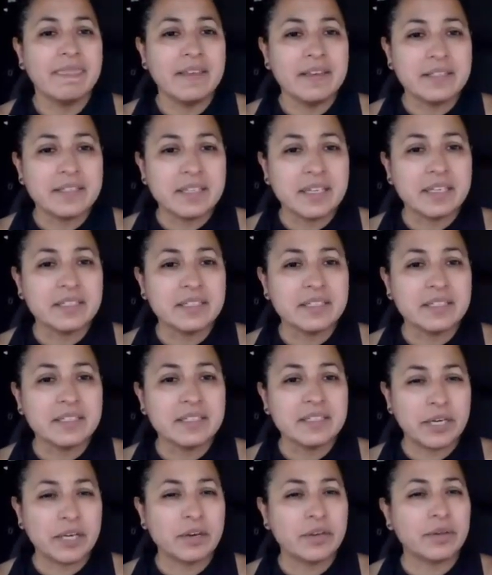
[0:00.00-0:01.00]
these kids
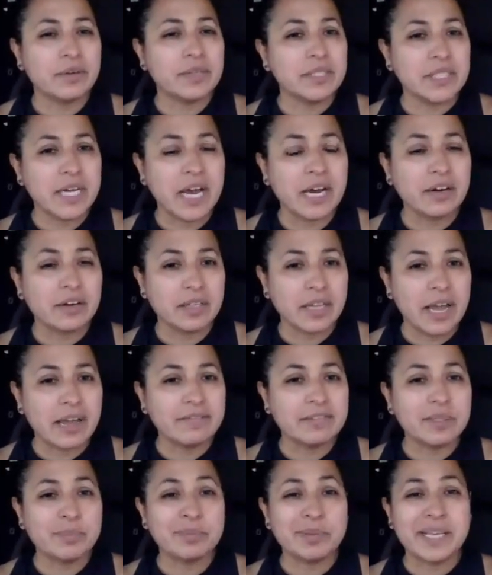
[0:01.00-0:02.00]
have been here their
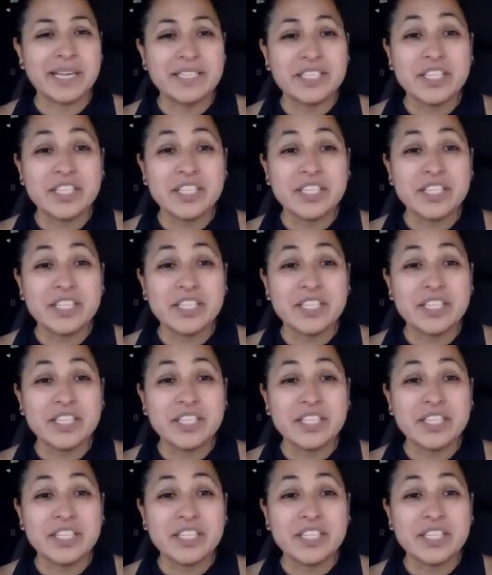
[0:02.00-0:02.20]
entire lives,